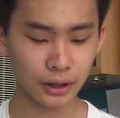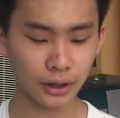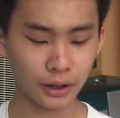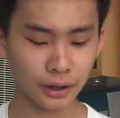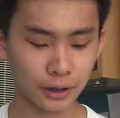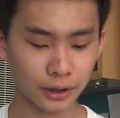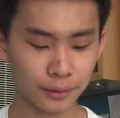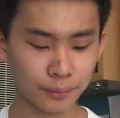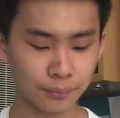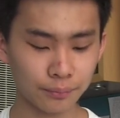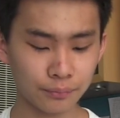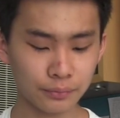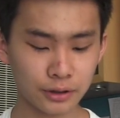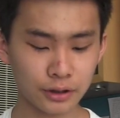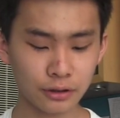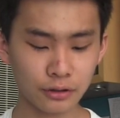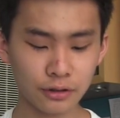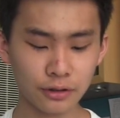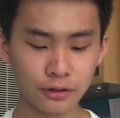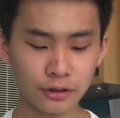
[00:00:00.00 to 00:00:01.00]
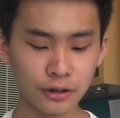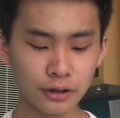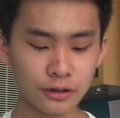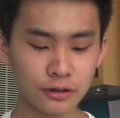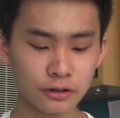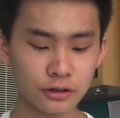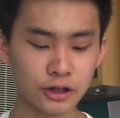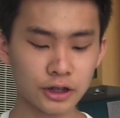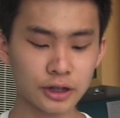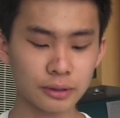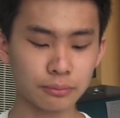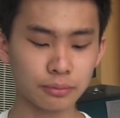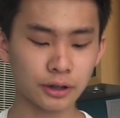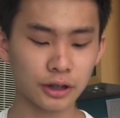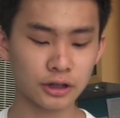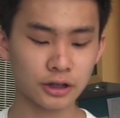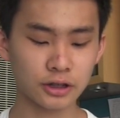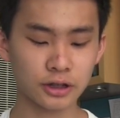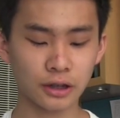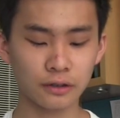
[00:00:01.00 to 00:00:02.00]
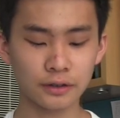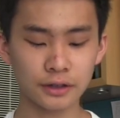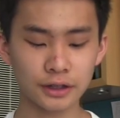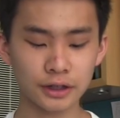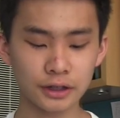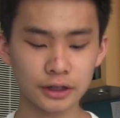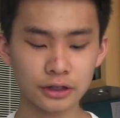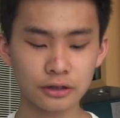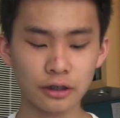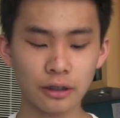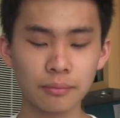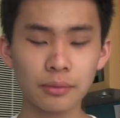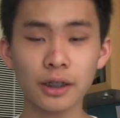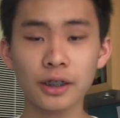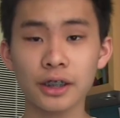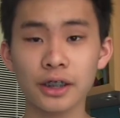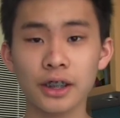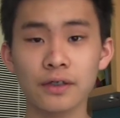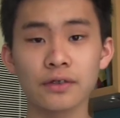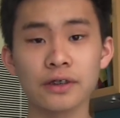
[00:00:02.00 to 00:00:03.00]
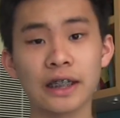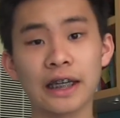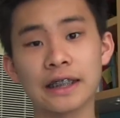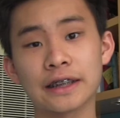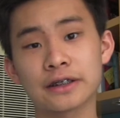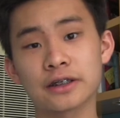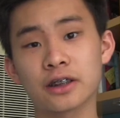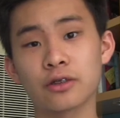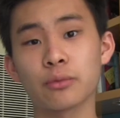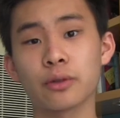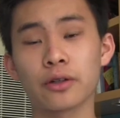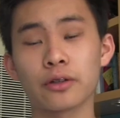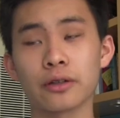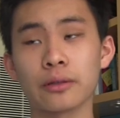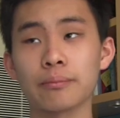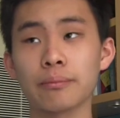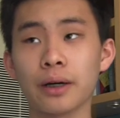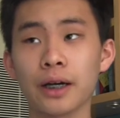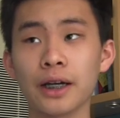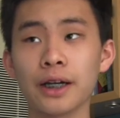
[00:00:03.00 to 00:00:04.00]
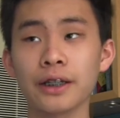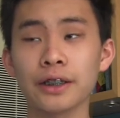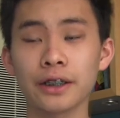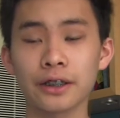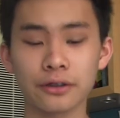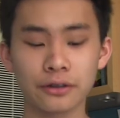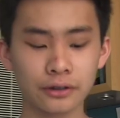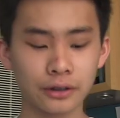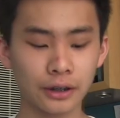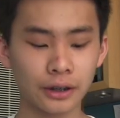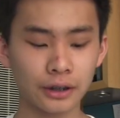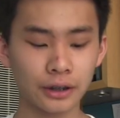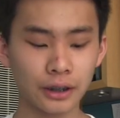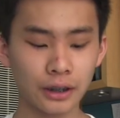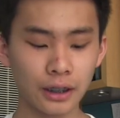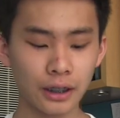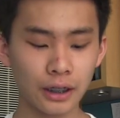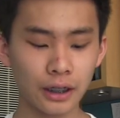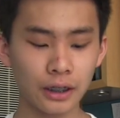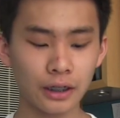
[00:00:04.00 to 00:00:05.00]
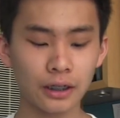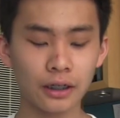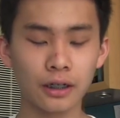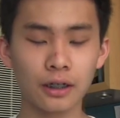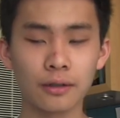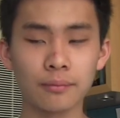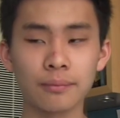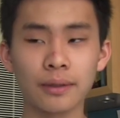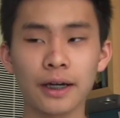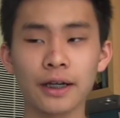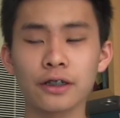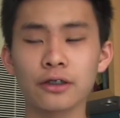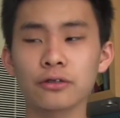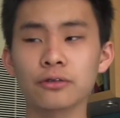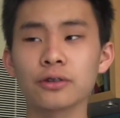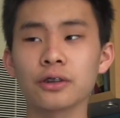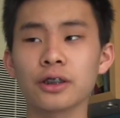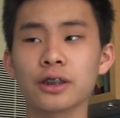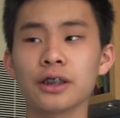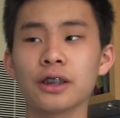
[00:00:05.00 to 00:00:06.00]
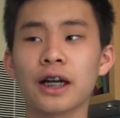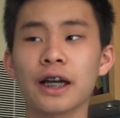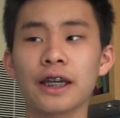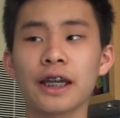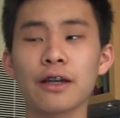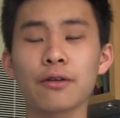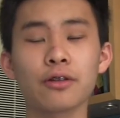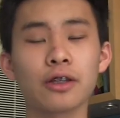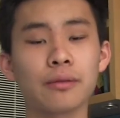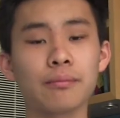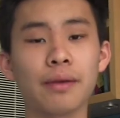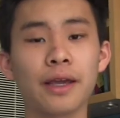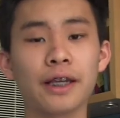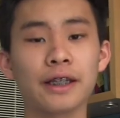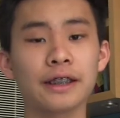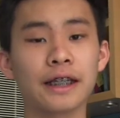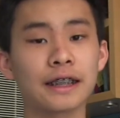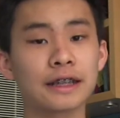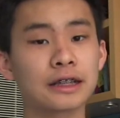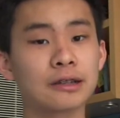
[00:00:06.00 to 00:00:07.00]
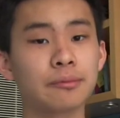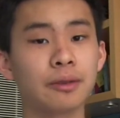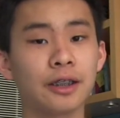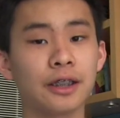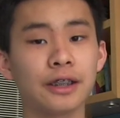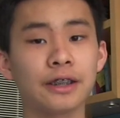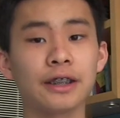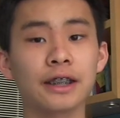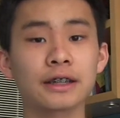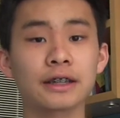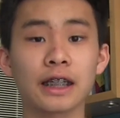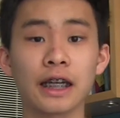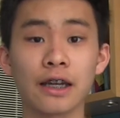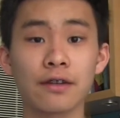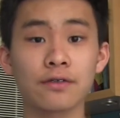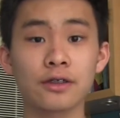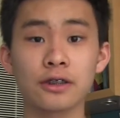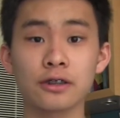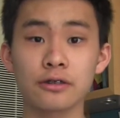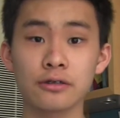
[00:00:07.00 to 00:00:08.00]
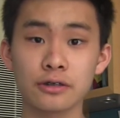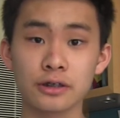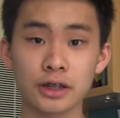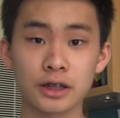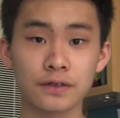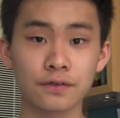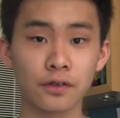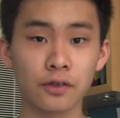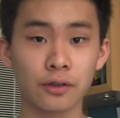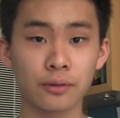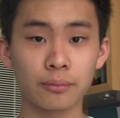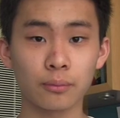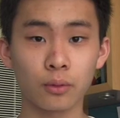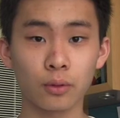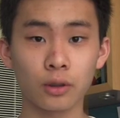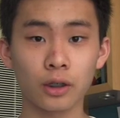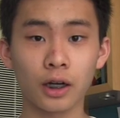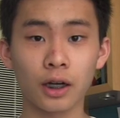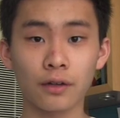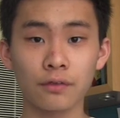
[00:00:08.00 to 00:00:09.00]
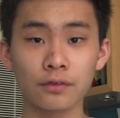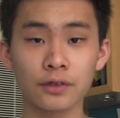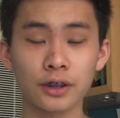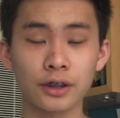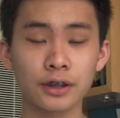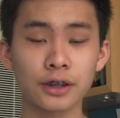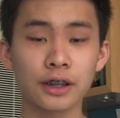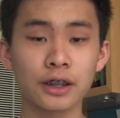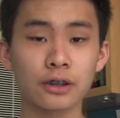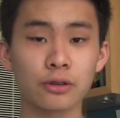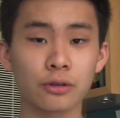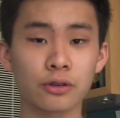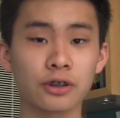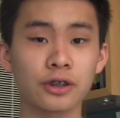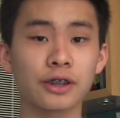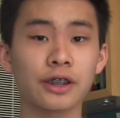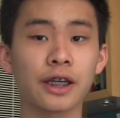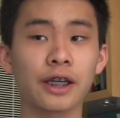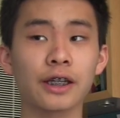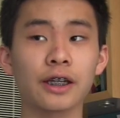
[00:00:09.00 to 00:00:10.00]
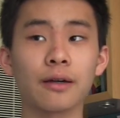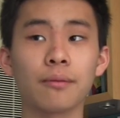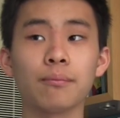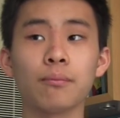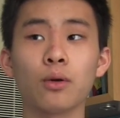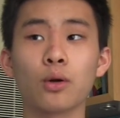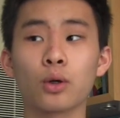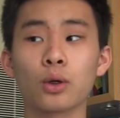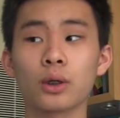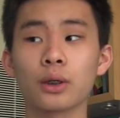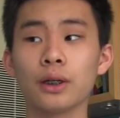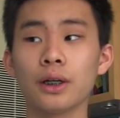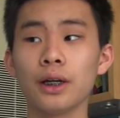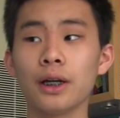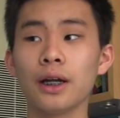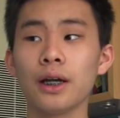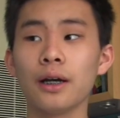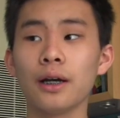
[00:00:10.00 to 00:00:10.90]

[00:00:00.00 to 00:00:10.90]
So these are just impressions, obviously, so I'm not going to give an answer whether to buy it yet or not. I can't really make an estimated guess. I have to use this phone more often in order to get a more